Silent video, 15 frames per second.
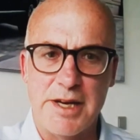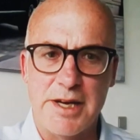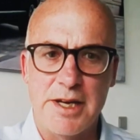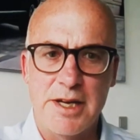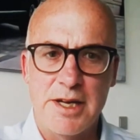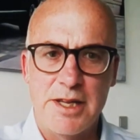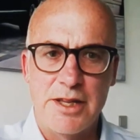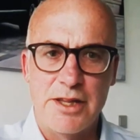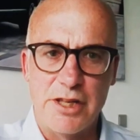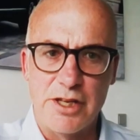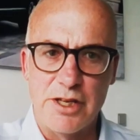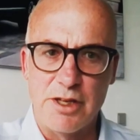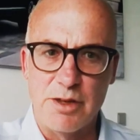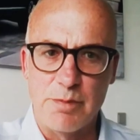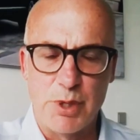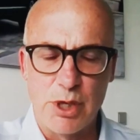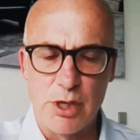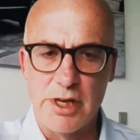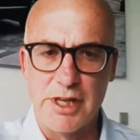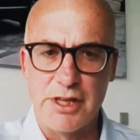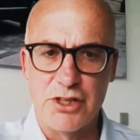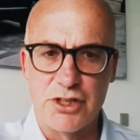than
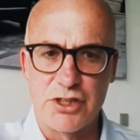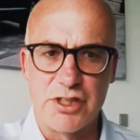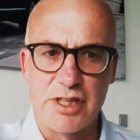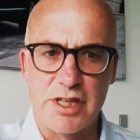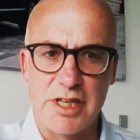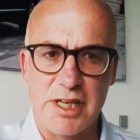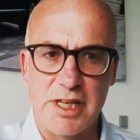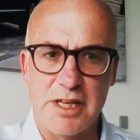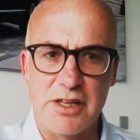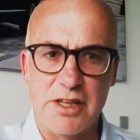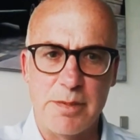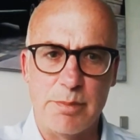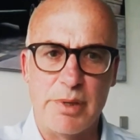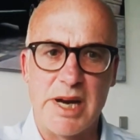purely just the